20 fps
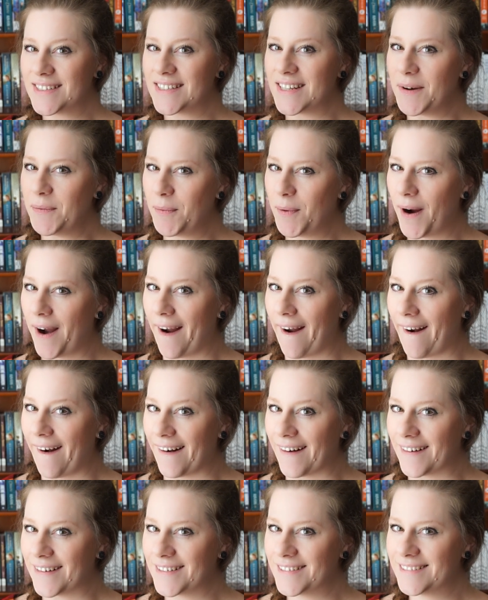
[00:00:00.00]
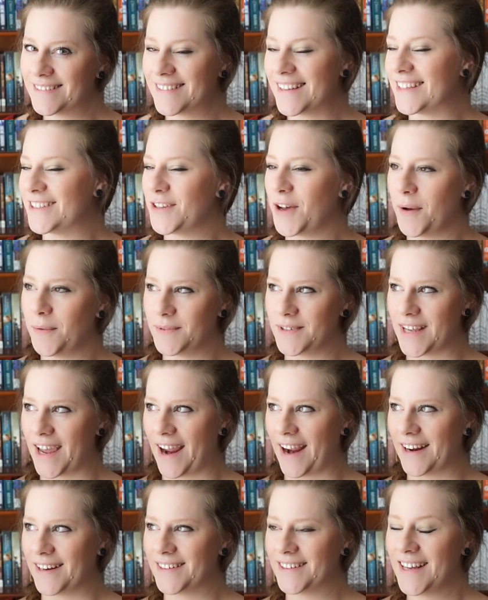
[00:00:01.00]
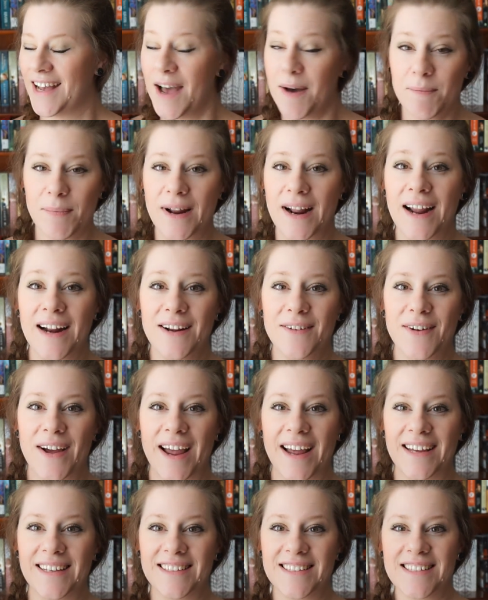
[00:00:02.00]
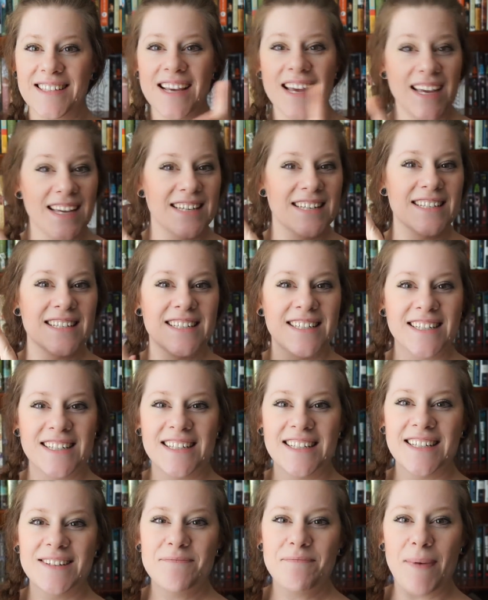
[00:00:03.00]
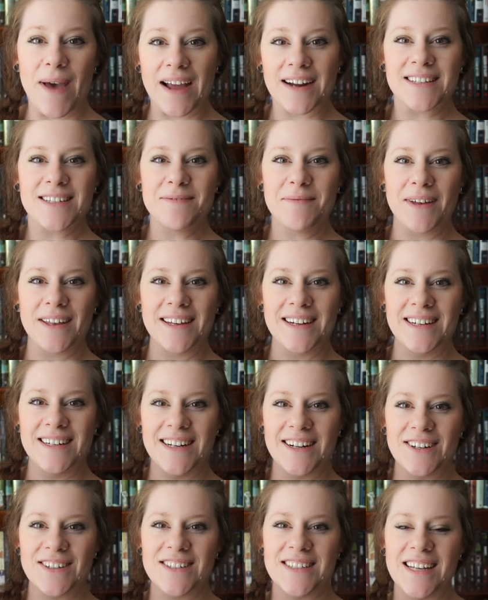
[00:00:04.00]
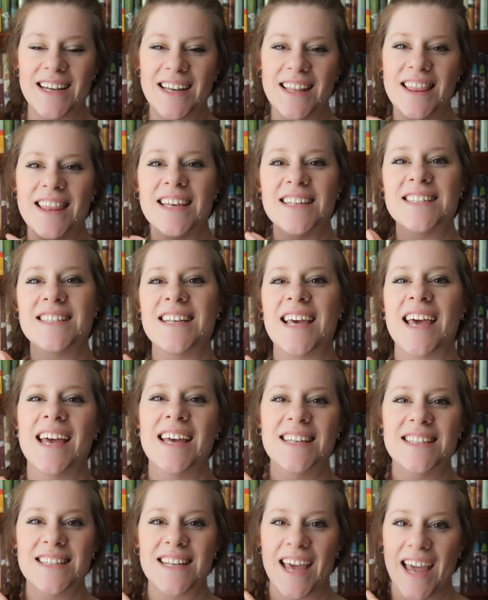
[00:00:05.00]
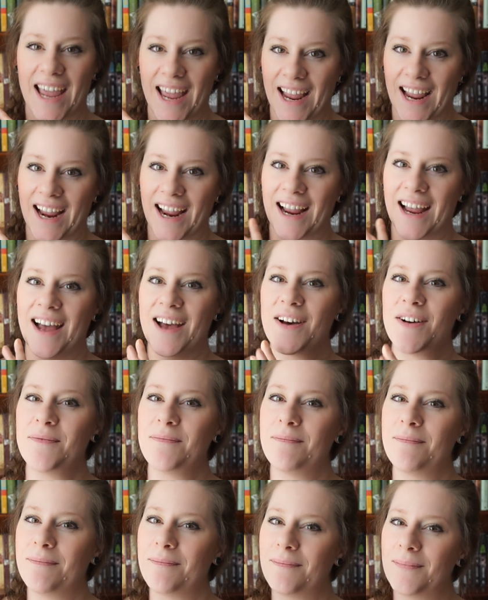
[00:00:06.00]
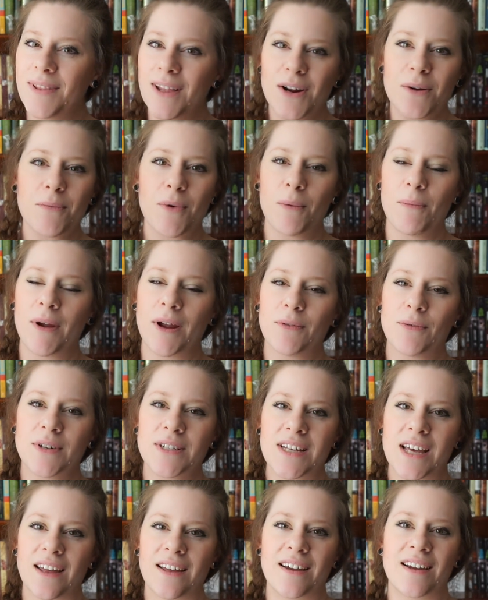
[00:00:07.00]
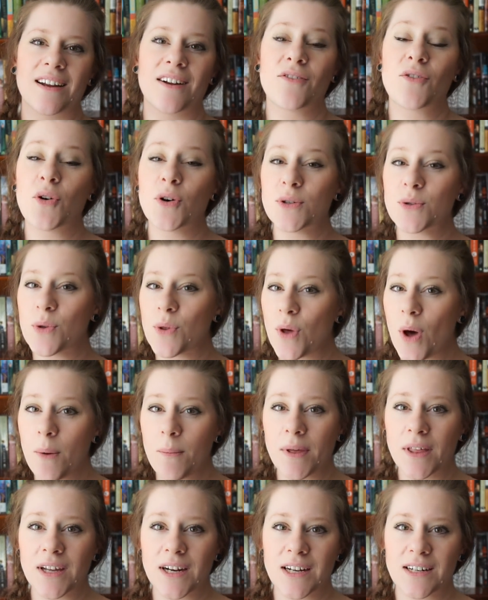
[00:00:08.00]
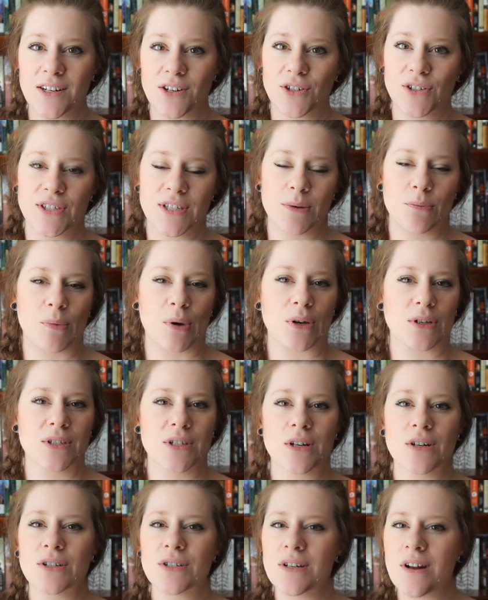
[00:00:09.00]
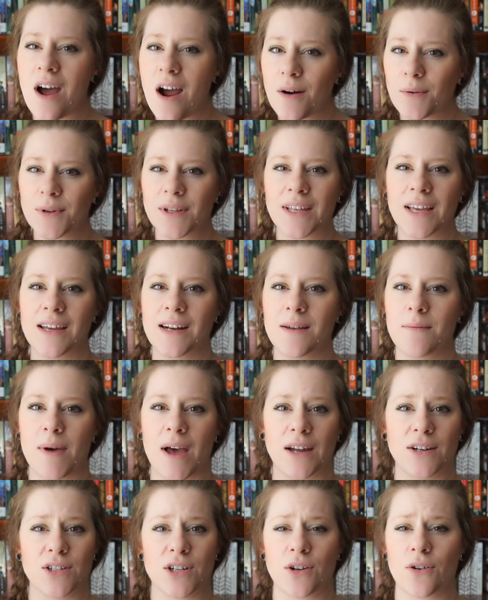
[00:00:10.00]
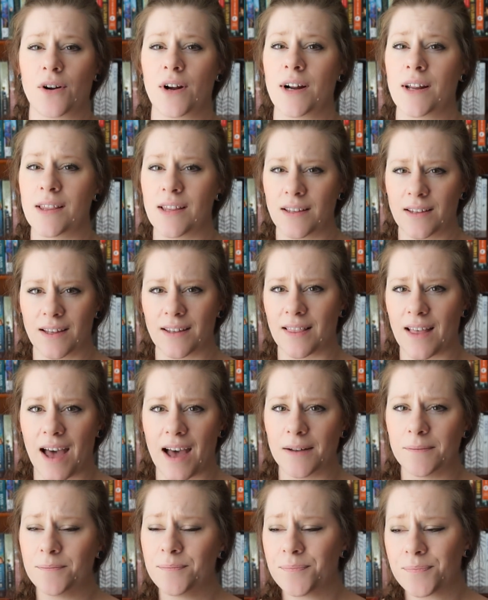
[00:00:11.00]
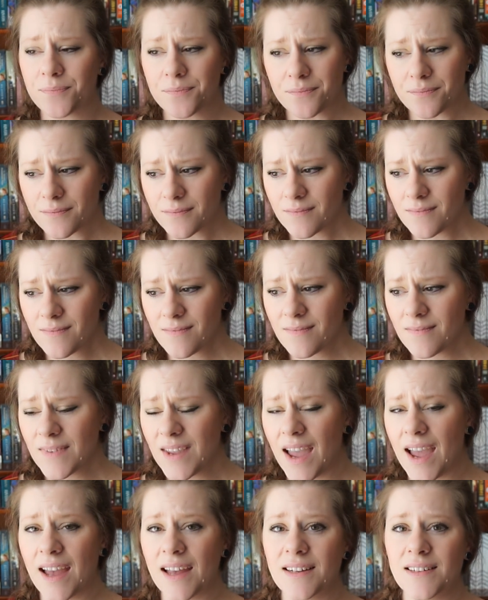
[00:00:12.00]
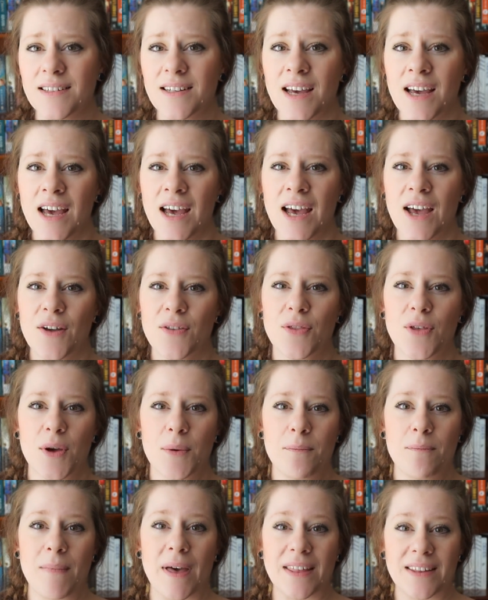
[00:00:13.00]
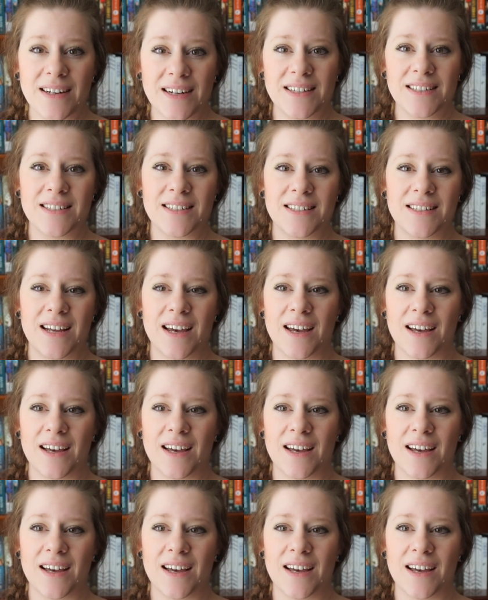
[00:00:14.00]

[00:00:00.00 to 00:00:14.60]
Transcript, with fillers: somewhere. That's all I'm saying. But anyways, back to Melanie Dickerson. This is a Little Mermaid retelling. And of course, with all Melanie Dickerson books, there's not really any magic or anything like that. And the Melanie